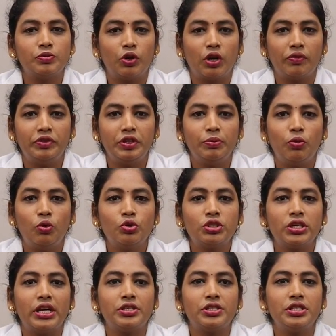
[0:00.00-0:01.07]
one of the most
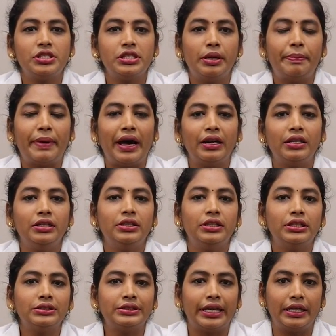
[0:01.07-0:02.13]
essential part in
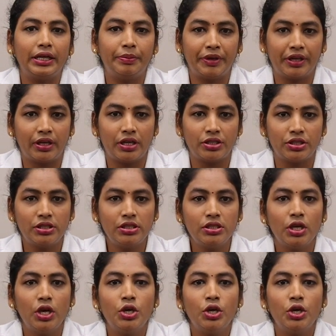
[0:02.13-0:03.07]
the standard precaution.